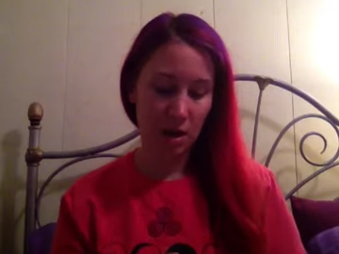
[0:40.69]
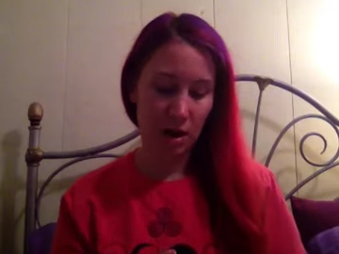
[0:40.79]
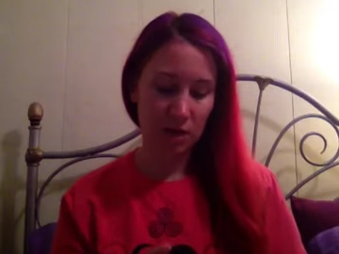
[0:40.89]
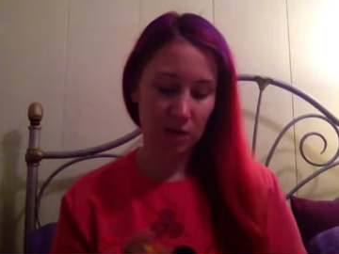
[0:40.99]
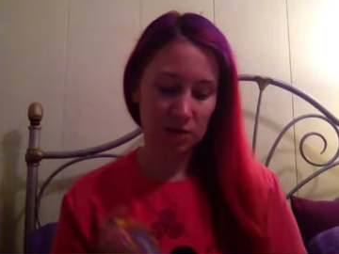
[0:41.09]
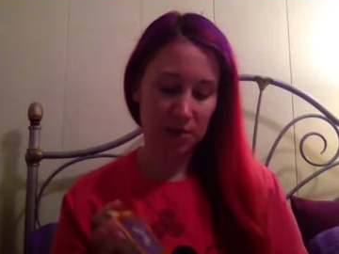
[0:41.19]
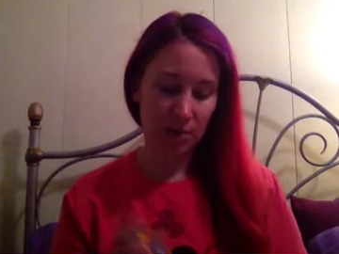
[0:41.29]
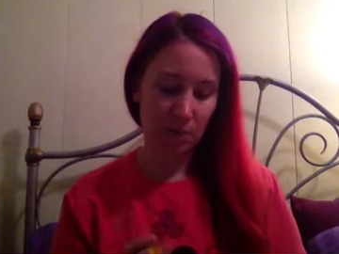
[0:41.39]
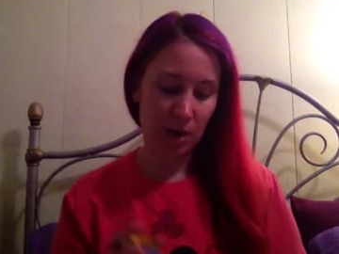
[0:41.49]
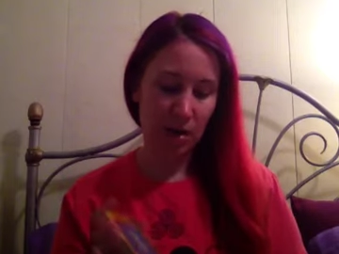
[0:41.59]
I know some
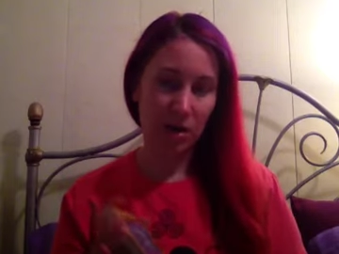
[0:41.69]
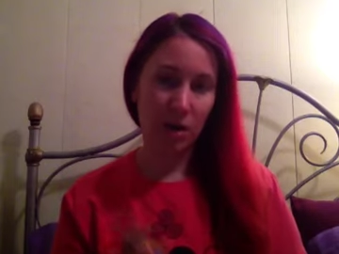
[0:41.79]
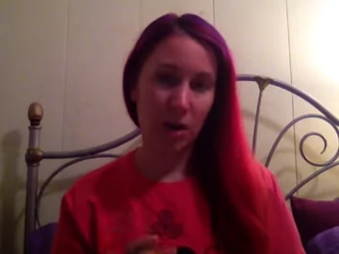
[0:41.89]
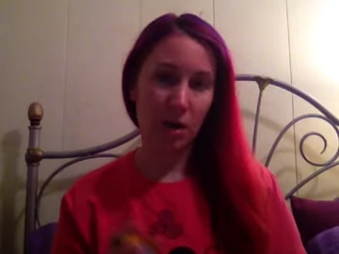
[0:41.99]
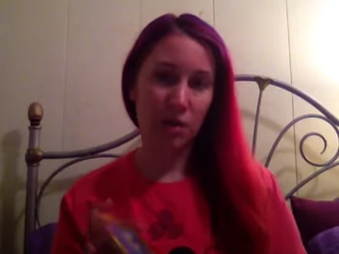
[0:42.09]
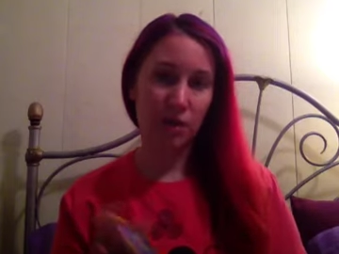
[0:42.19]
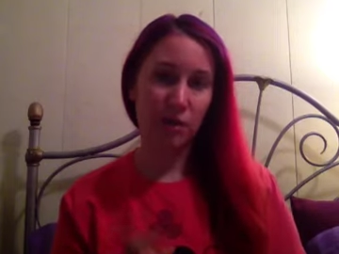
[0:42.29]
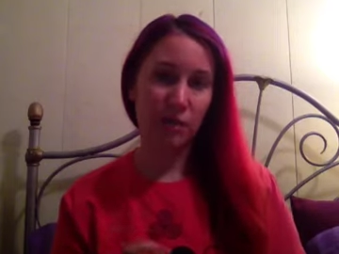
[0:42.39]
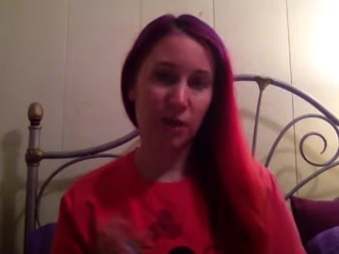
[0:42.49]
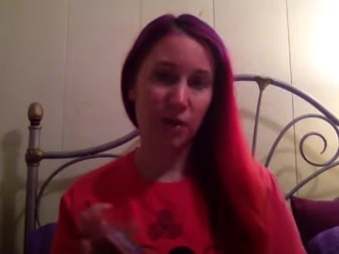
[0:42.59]
of my other
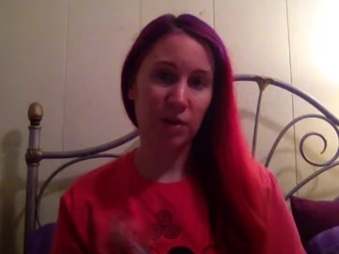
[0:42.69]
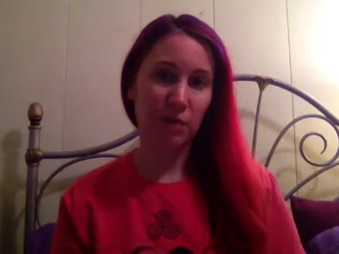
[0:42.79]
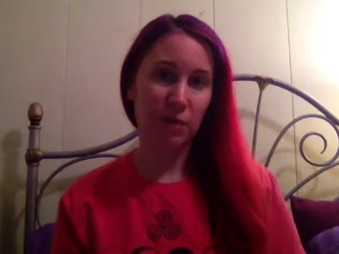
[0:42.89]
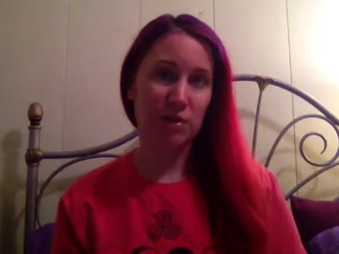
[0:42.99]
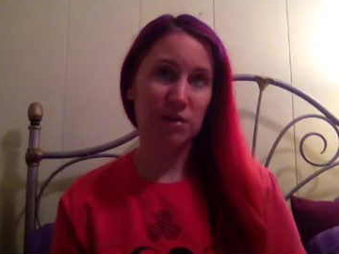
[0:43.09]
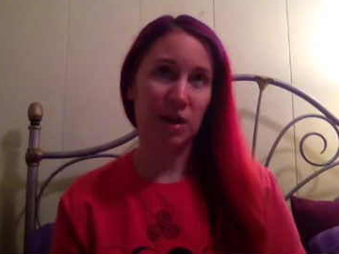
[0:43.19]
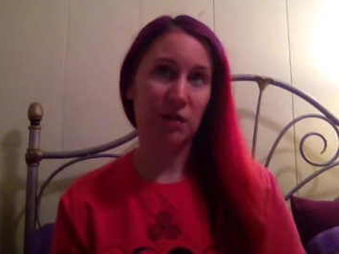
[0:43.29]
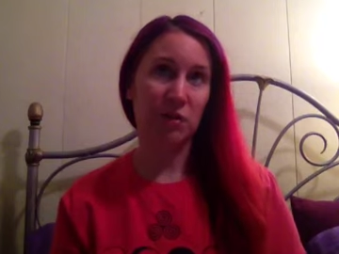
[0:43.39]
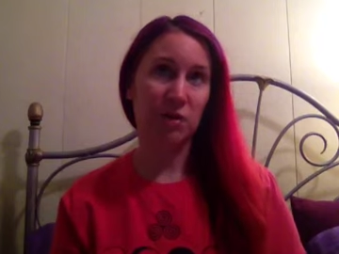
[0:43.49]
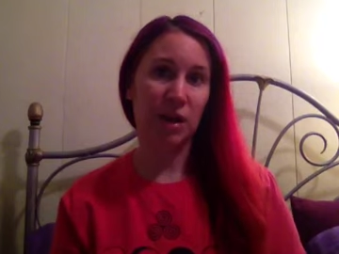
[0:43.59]
very first
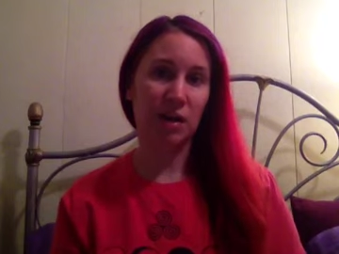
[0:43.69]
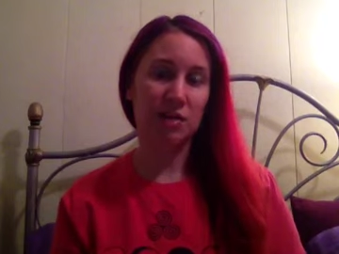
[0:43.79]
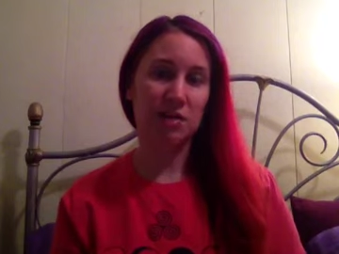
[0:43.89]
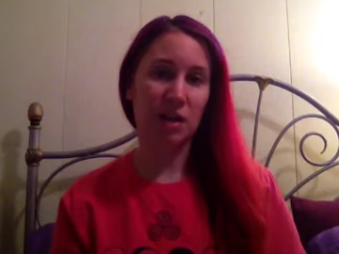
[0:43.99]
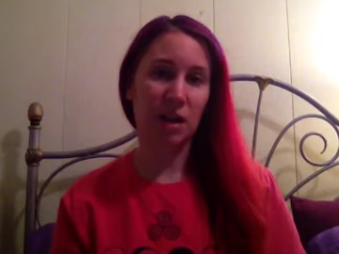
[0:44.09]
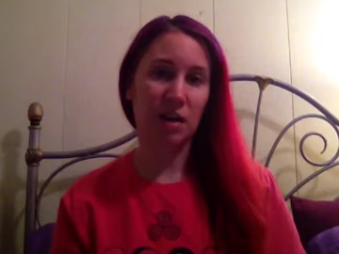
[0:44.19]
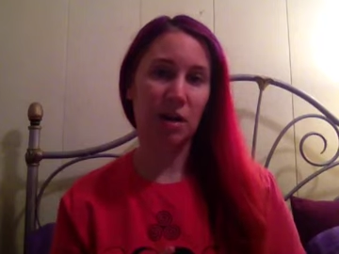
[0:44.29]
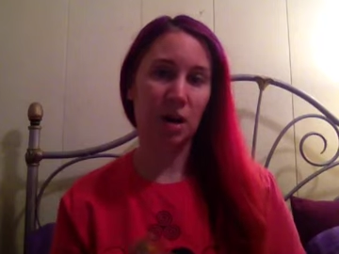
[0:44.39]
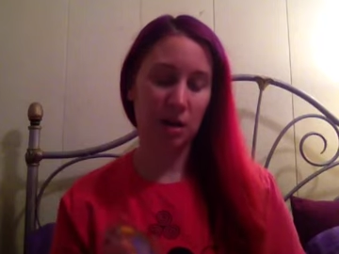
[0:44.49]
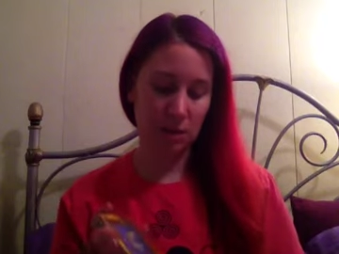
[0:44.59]
ever decks that I
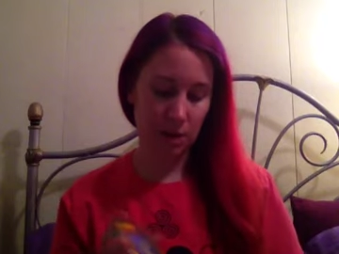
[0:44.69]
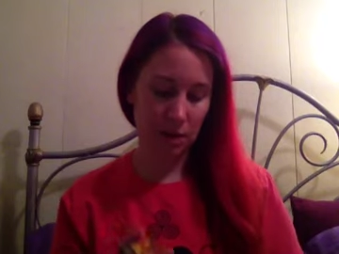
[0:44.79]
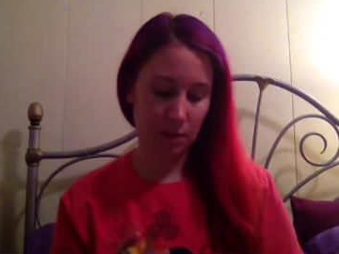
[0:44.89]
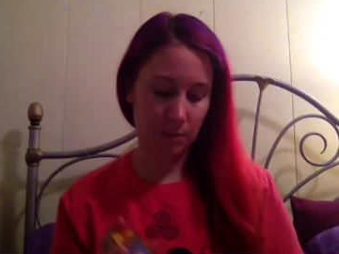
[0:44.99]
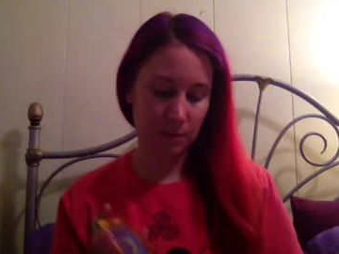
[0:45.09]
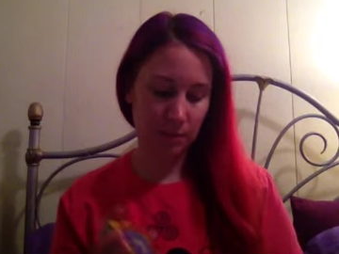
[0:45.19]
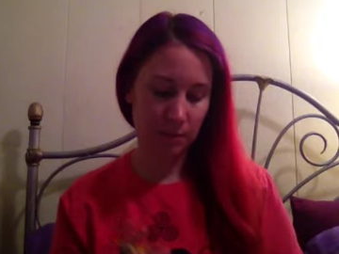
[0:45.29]
got um,